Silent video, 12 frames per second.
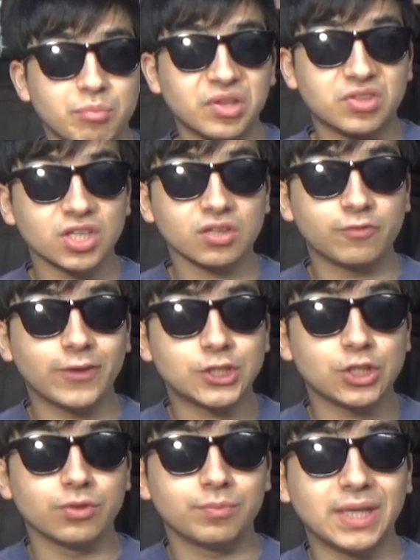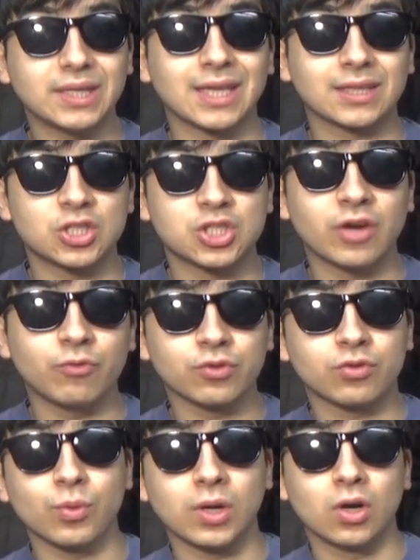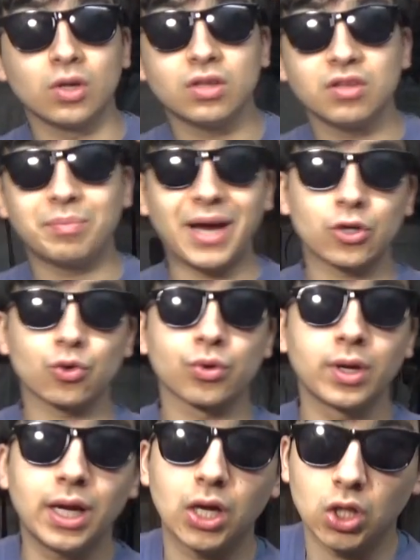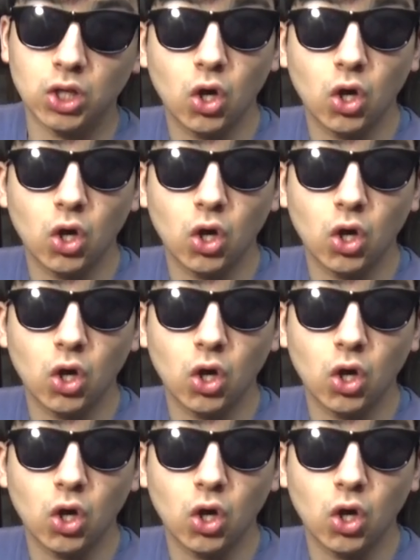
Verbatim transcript: But it's just fishy to me that the chef was doing all this battle royale and